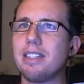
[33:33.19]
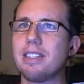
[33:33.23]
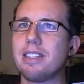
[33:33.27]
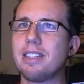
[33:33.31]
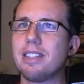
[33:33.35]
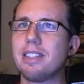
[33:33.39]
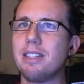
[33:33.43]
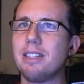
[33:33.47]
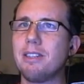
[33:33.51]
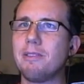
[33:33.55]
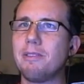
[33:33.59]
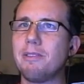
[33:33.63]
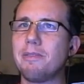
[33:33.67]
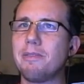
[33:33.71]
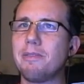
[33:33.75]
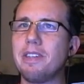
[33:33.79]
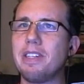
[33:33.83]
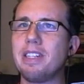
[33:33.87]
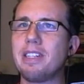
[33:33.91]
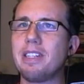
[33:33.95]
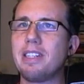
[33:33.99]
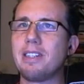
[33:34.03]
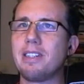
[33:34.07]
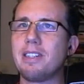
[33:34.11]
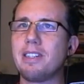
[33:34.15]
Can you
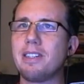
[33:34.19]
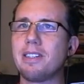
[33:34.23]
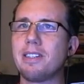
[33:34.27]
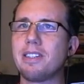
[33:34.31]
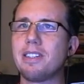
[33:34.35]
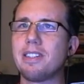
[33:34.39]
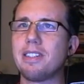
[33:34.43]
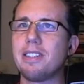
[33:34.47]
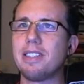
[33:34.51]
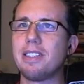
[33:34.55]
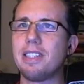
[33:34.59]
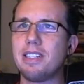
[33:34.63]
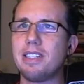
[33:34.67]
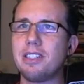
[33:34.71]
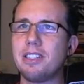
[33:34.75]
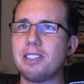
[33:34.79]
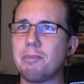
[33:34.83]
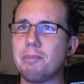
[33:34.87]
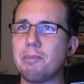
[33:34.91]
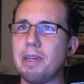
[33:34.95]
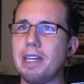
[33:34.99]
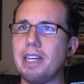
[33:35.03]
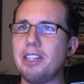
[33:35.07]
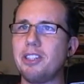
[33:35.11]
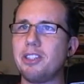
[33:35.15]
feel the
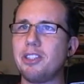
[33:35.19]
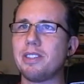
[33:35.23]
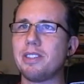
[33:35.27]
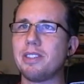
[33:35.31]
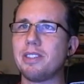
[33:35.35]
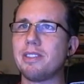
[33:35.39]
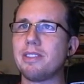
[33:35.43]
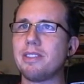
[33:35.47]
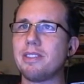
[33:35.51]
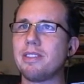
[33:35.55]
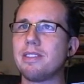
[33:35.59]
anticipation?